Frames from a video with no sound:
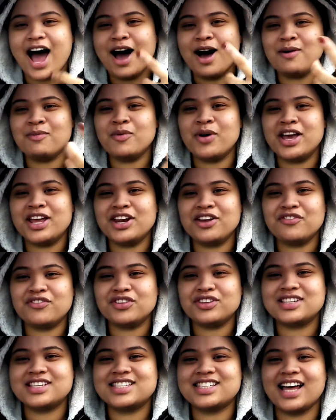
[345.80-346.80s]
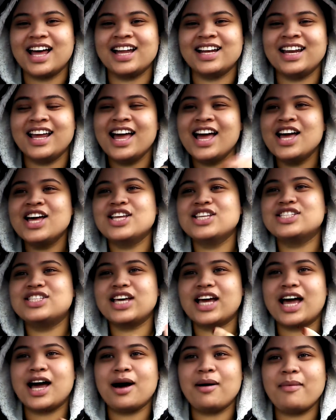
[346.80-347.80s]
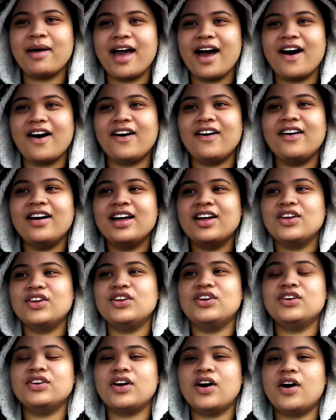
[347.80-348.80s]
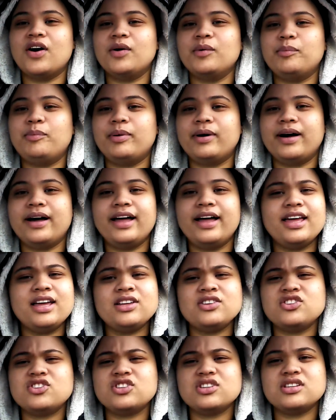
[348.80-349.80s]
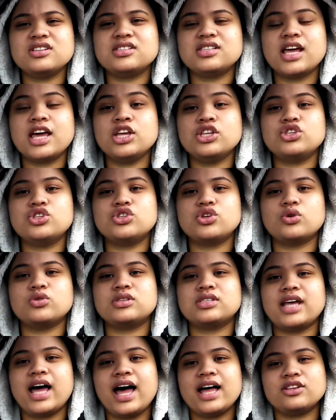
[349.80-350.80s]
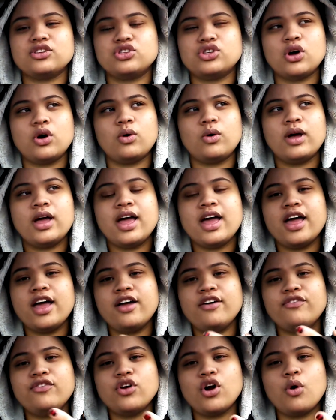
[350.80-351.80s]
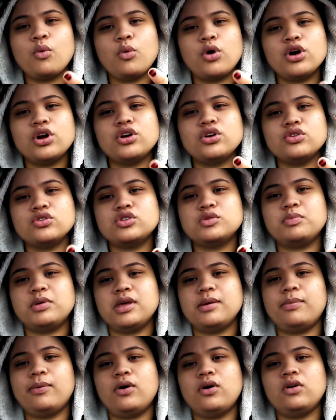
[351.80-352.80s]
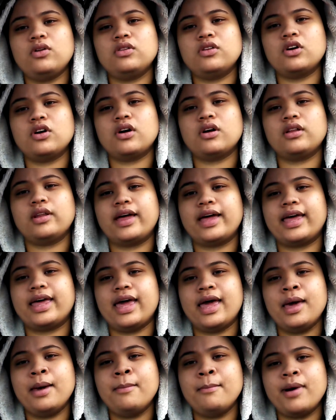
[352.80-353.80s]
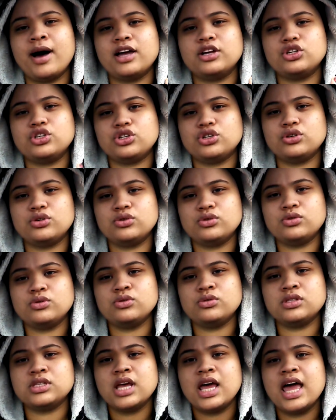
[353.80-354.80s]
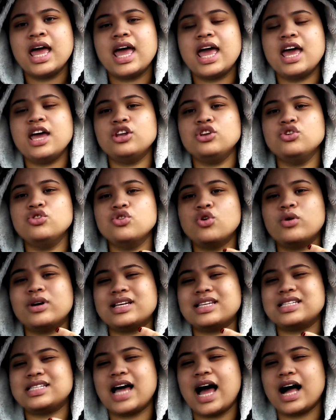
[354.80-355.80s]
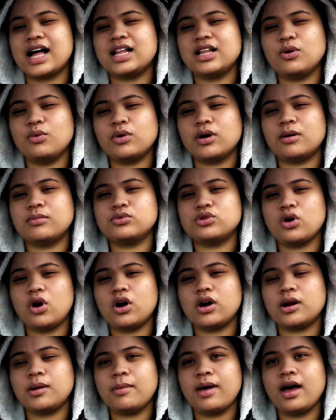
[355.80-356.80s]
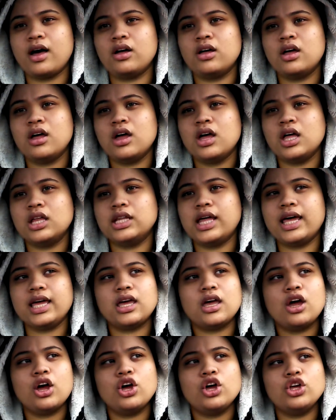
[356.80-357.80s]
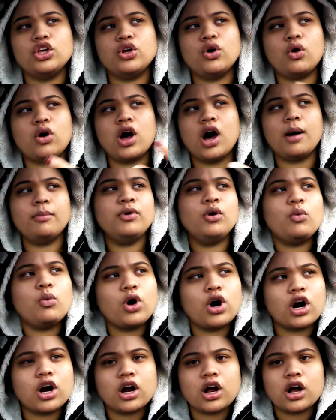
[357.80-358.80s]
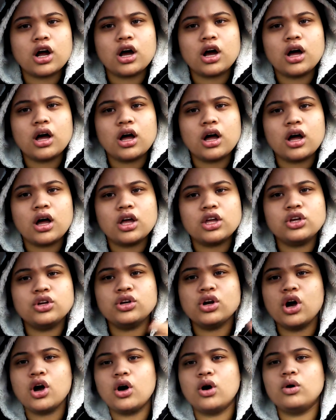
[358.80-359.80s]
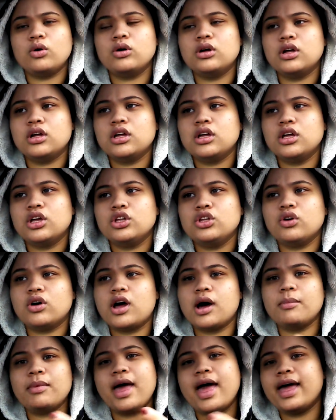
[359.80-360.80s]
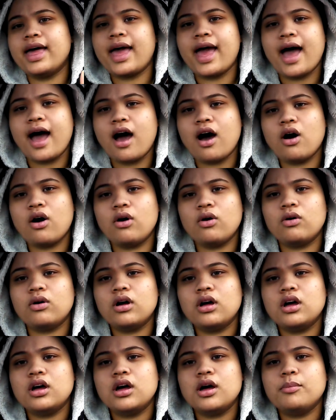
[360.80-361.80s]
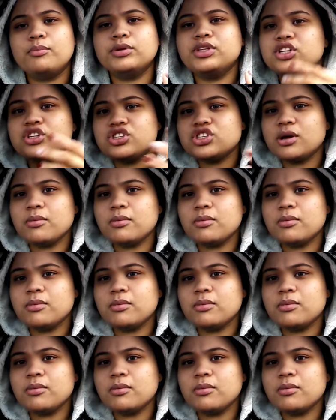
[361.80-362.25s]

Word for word: I'm waiting for the sun to come out, you know, but it's just, it's so sad. So if you're one of those people that are like in my shoes and you know exactly what I'm talking about, like you'll come to work, you know, you'll come hang out, but there's